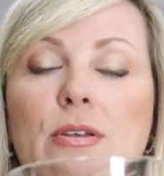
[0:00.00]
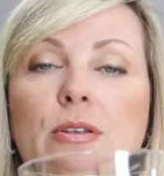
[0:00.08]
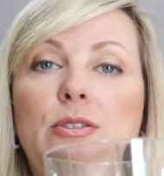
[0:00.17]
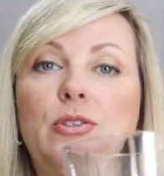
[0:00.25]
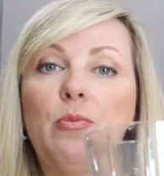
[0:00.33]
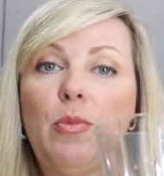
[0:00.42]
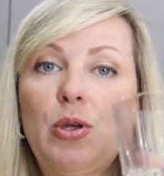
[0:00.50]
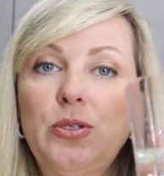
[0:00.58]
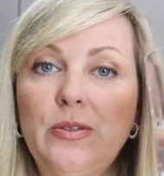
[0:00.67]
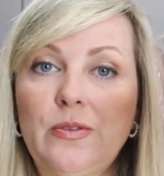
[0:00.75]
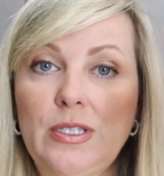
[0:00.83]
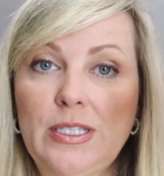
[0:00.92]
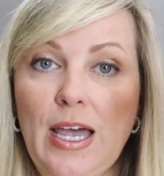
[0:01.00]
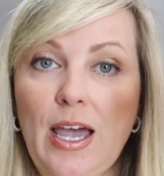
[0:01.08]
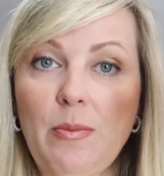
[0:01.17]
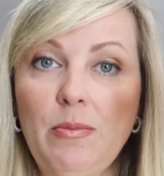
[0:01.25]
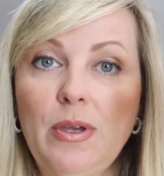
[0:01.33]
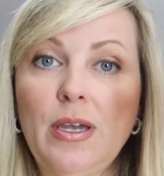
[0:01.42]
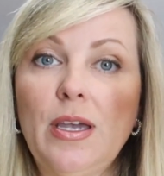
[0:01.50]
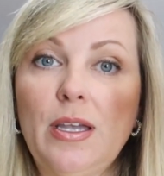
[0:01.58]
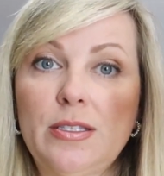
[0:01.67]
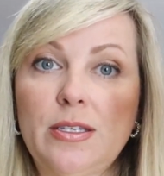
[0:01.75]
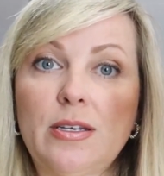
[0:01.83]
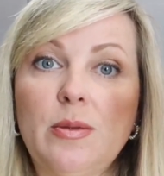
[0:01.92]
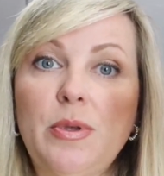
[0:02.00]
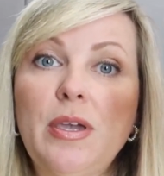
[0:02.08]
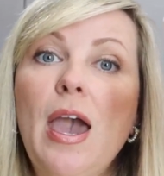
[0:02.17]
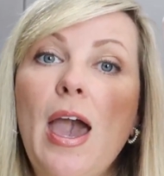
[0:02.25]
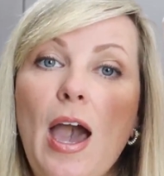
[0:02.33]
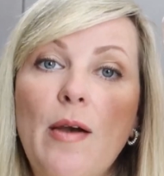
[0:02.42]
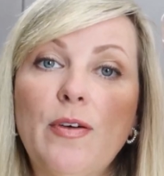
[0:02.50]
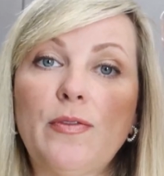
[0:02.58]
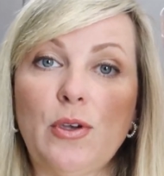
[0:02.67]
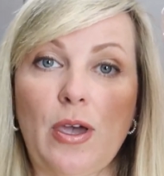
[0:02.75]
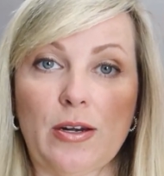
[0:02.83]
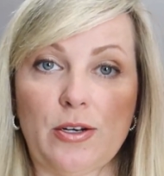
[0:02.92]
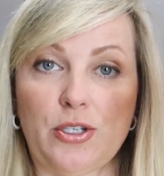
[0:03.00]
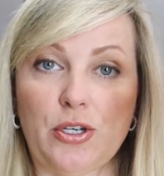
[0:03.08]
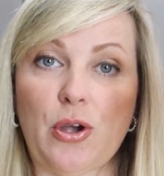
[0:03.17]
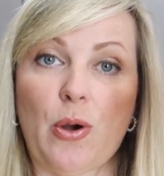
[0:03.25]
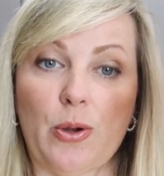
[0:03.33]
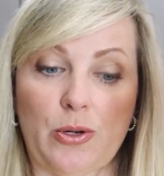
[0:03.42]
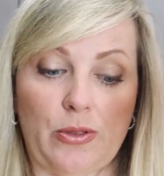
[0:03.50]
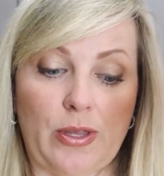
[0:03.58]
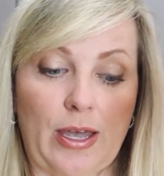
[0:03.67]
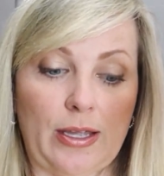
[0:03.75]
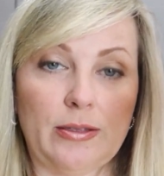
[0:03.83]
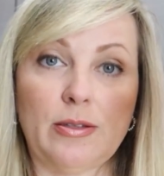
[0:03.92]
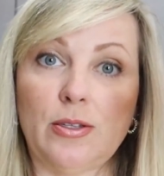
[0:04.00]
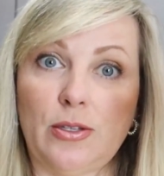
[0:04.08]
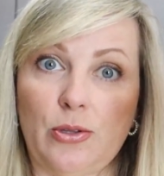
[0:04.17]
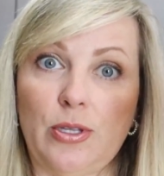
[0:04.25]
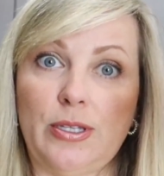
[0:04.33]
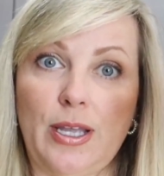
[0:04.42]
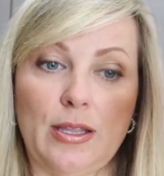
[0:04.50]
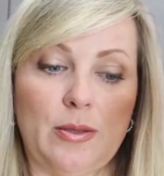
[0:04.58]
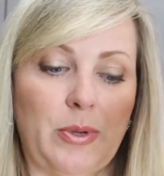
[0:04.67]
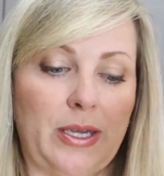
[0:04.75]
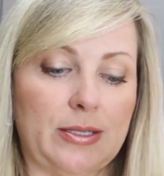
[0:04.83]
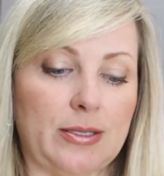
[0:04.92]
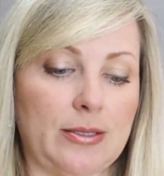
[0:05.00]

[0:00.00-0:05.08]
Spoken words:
So most of the time, it's going to be half of your energy going on that on a daily basis.